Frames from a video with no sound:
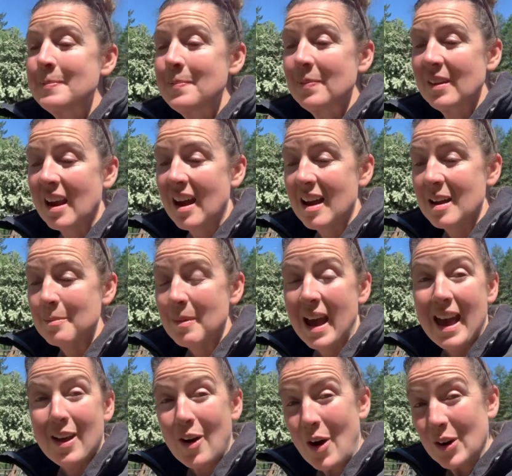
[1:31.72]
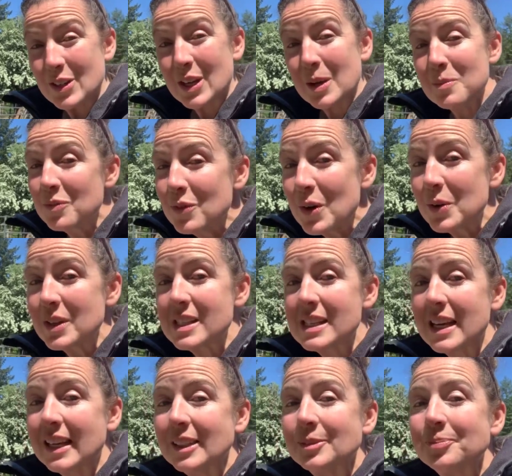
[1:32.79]
I had a hard time
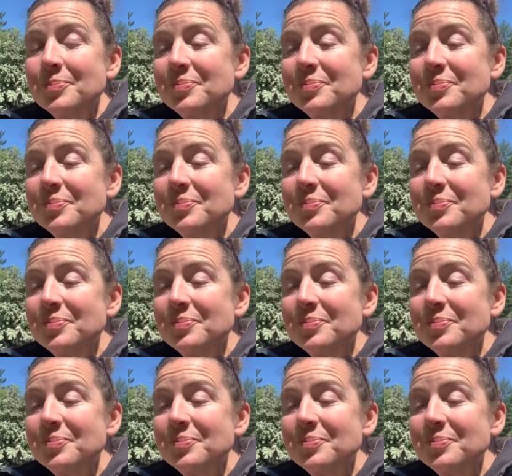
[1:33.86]
focusing.